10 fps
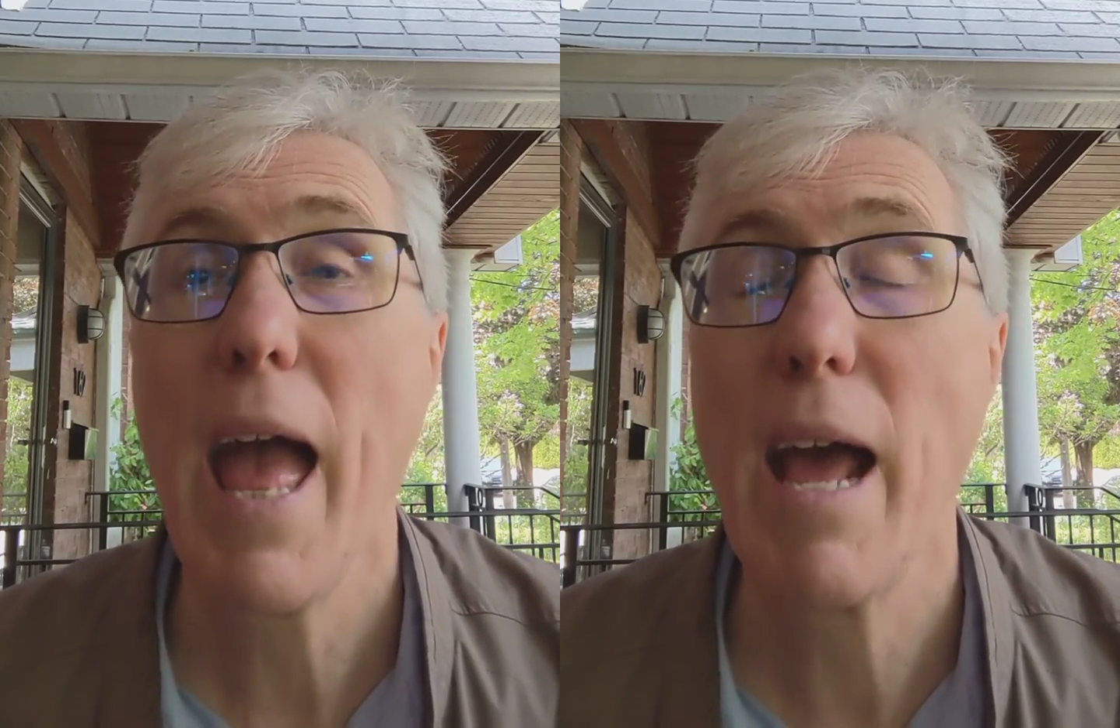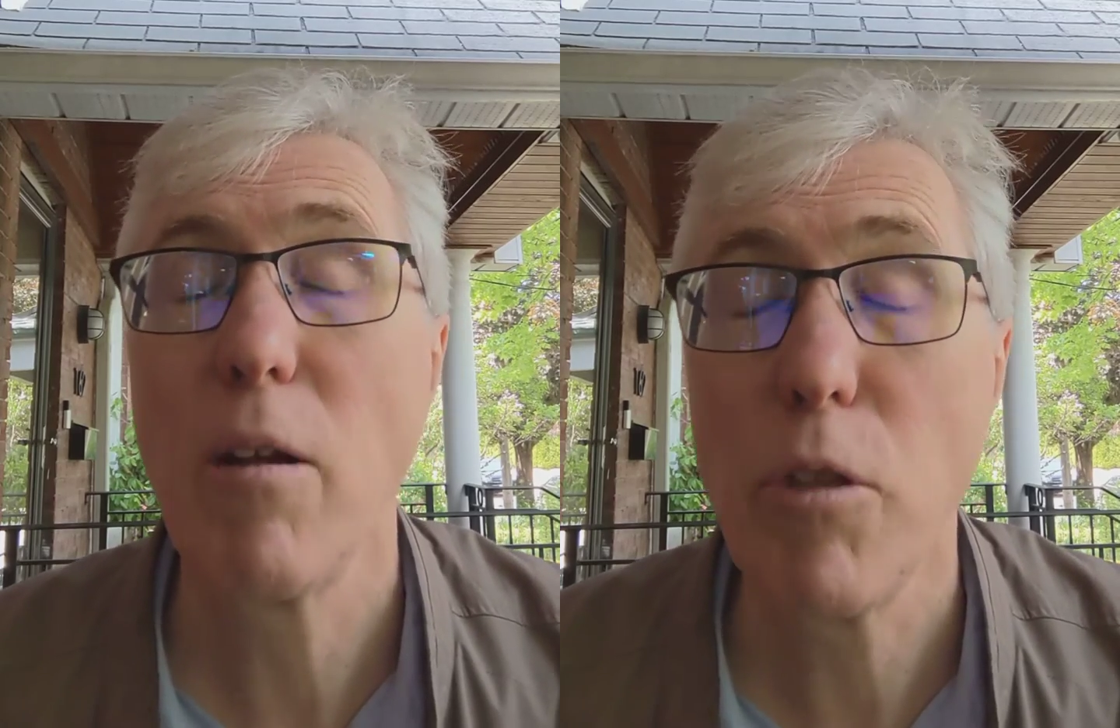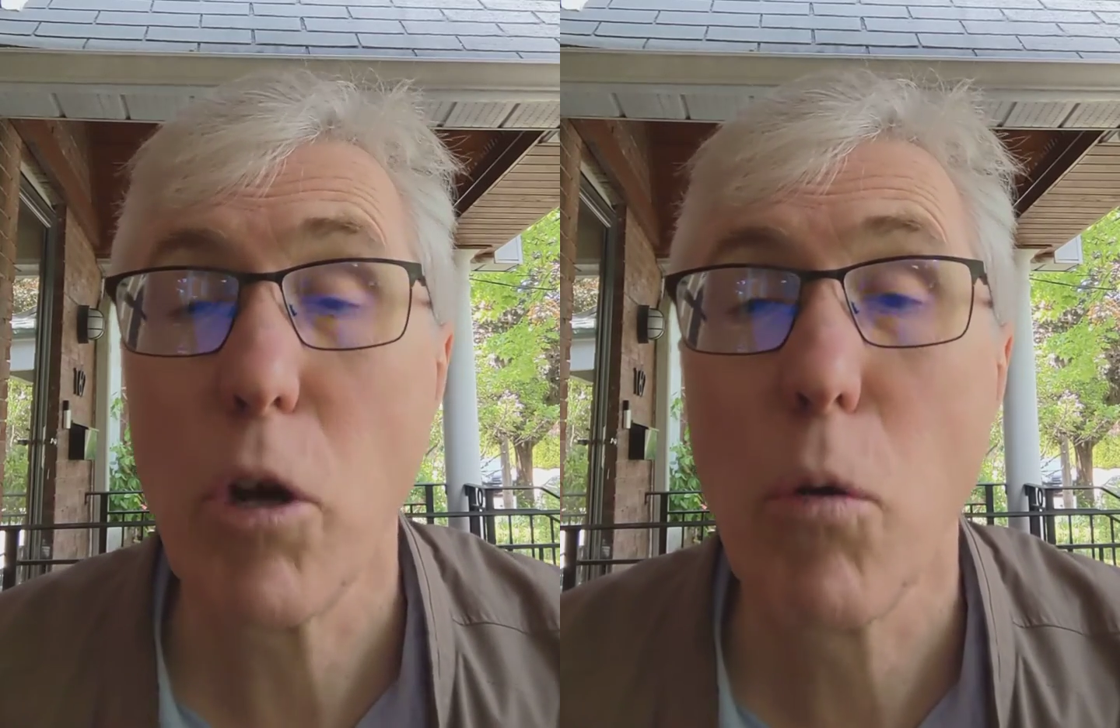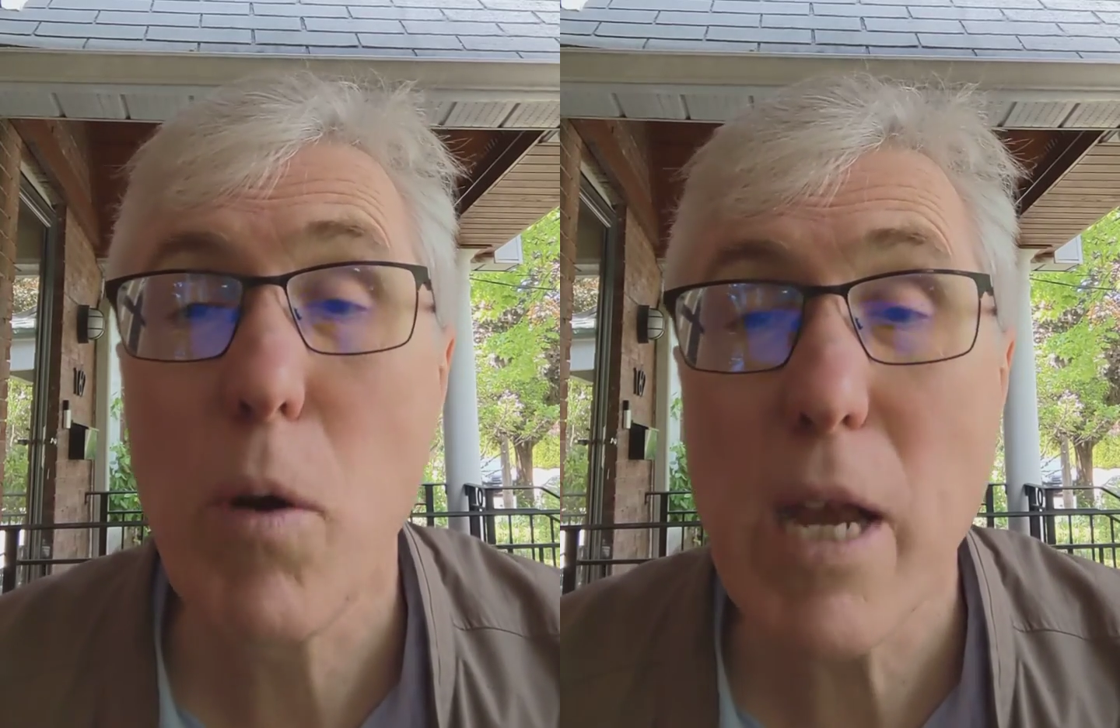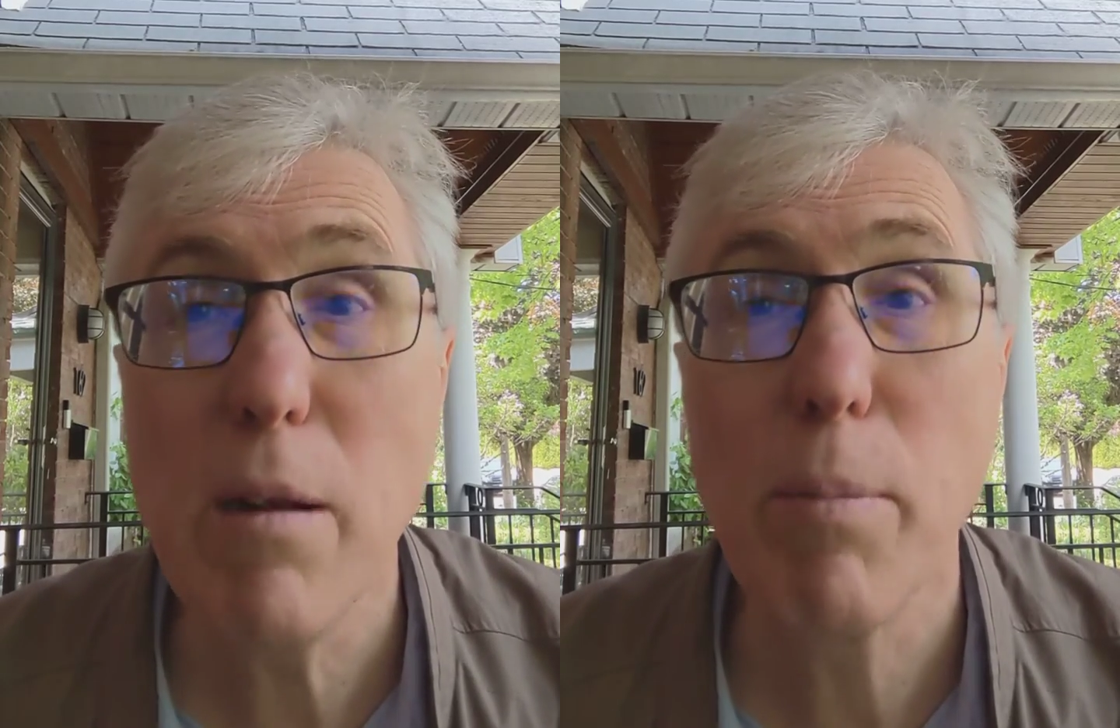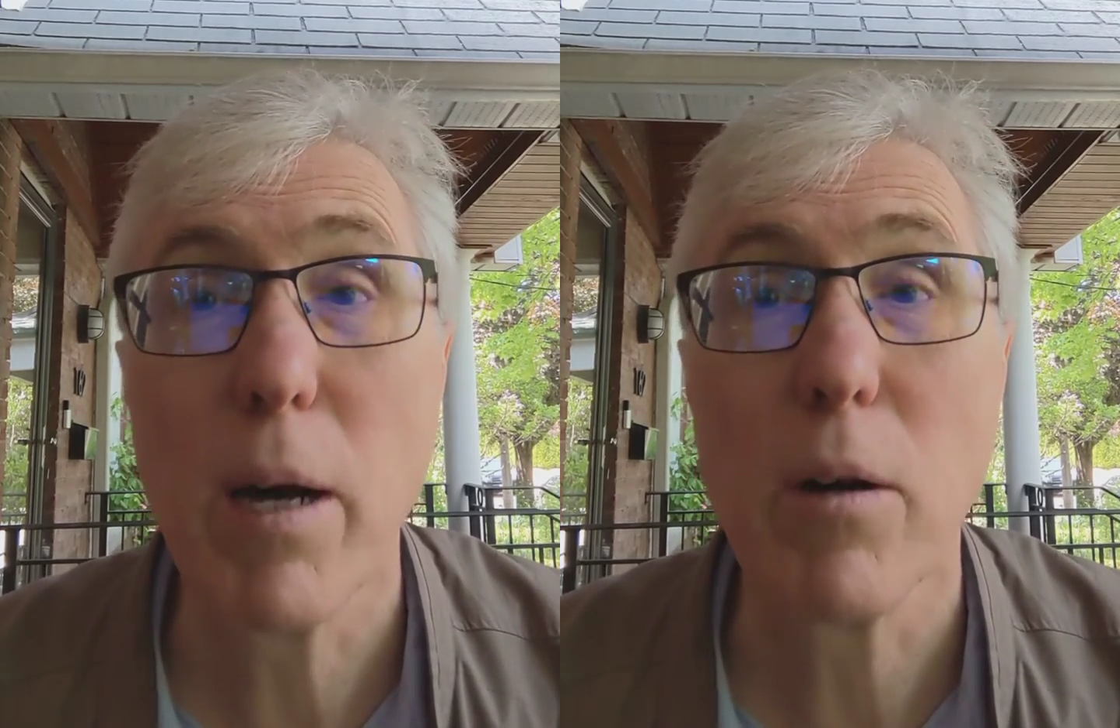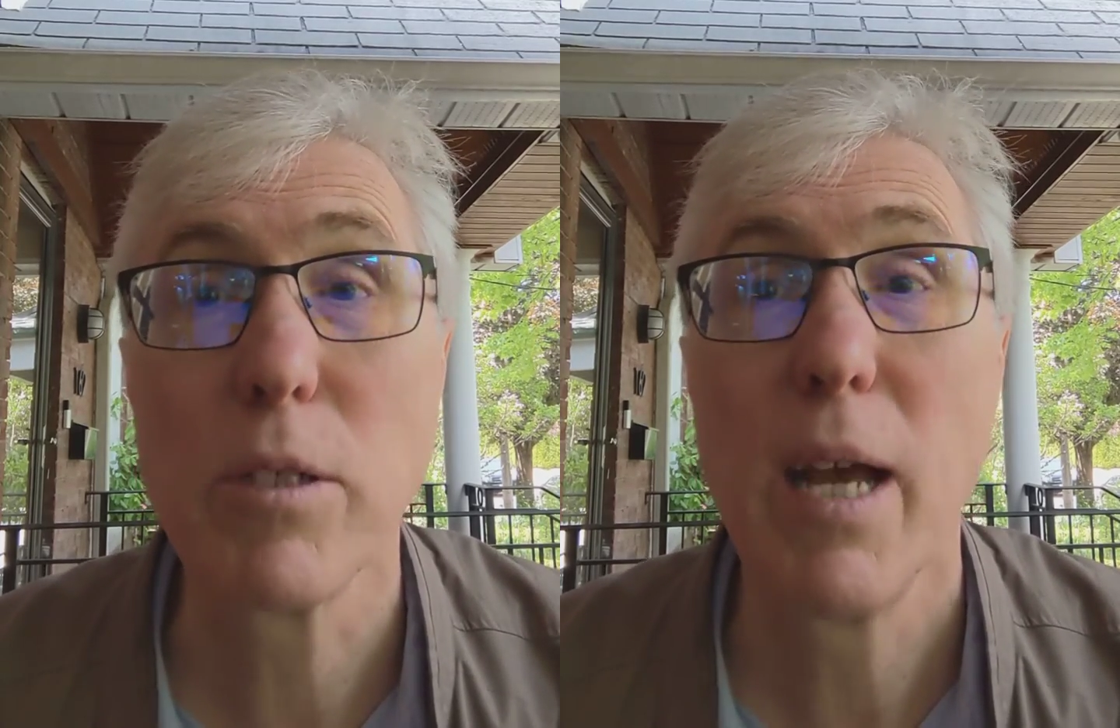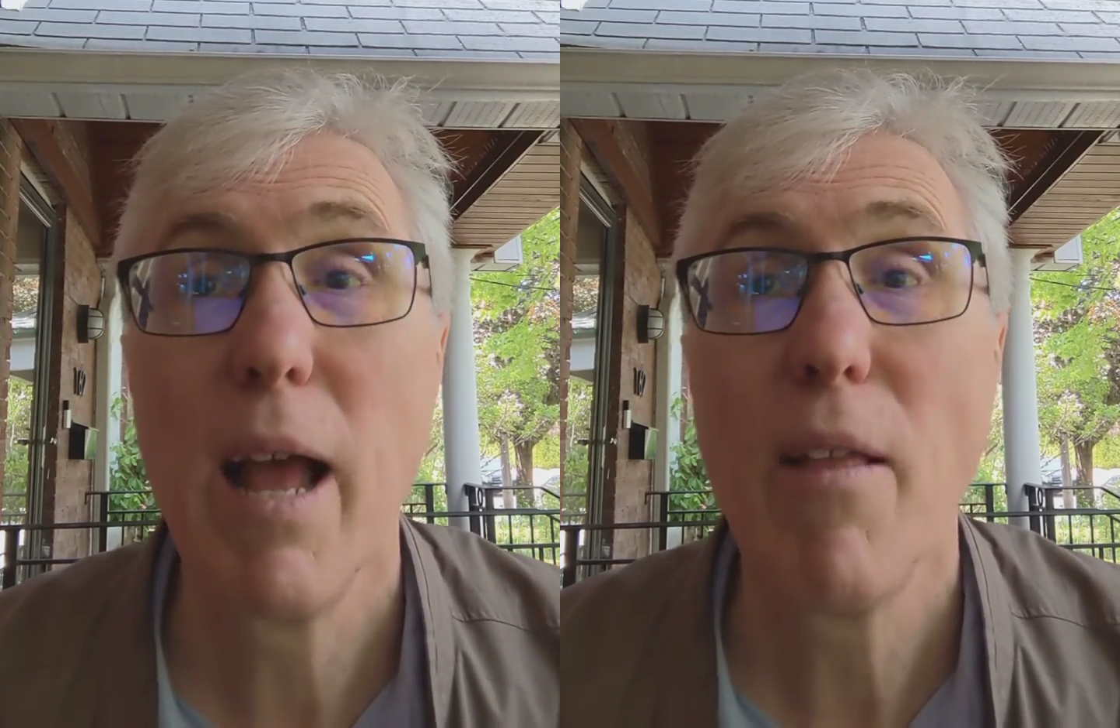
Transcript: and on the green belt